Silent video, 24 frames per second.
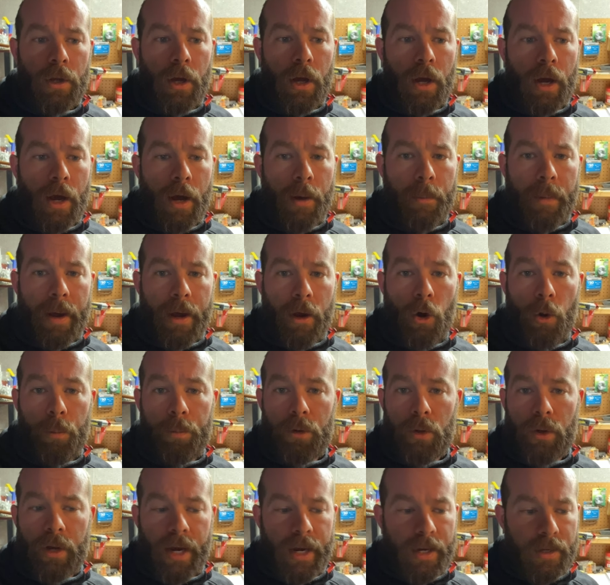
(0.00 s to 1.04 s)
I hope
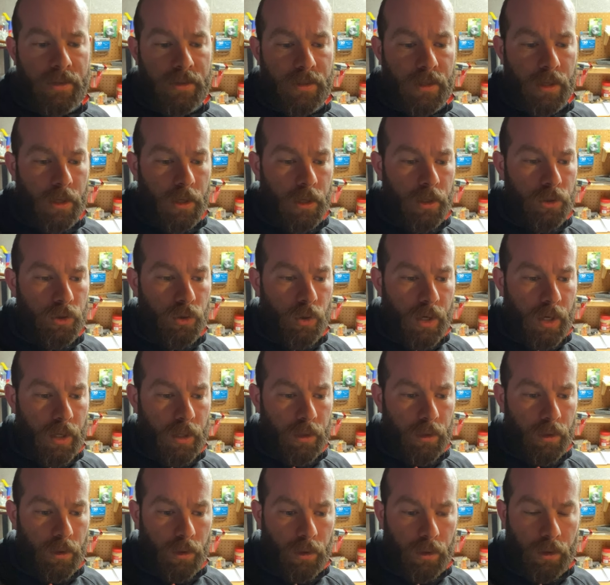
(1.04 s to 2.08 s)
you guys enjoyed a
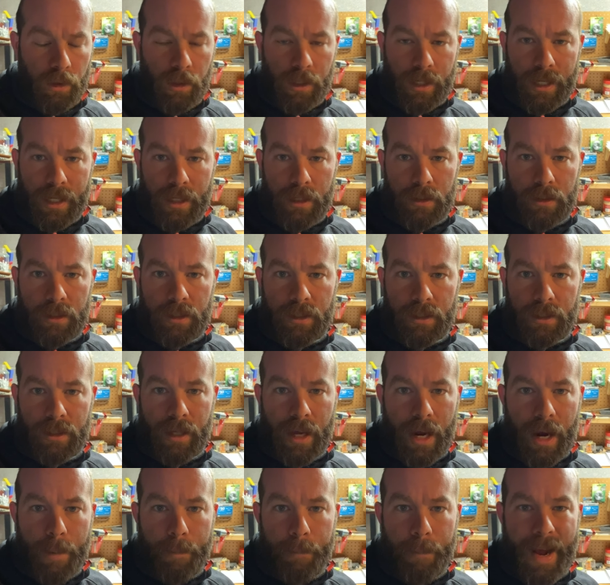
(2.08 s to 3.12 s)
little look into
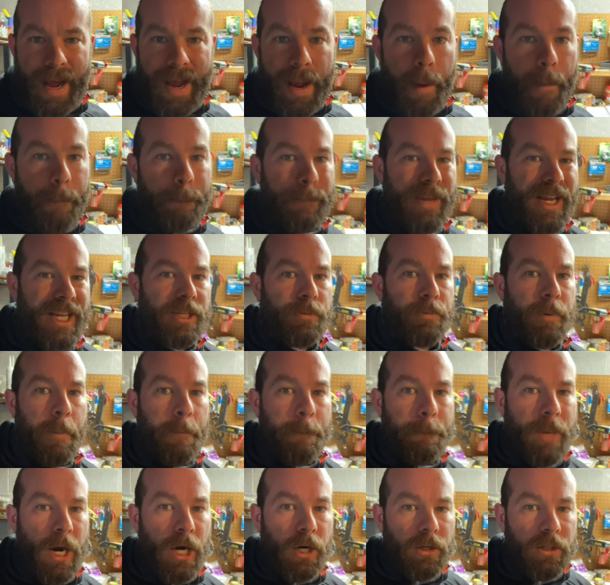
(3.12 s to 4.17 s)
my
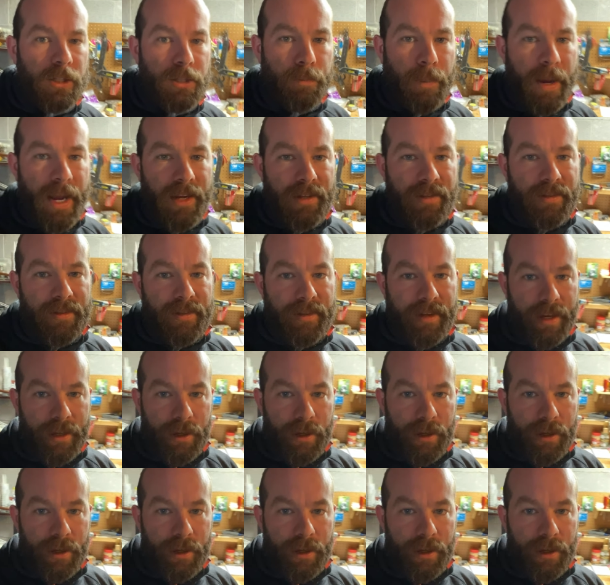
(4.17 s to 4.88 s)
basement bar space.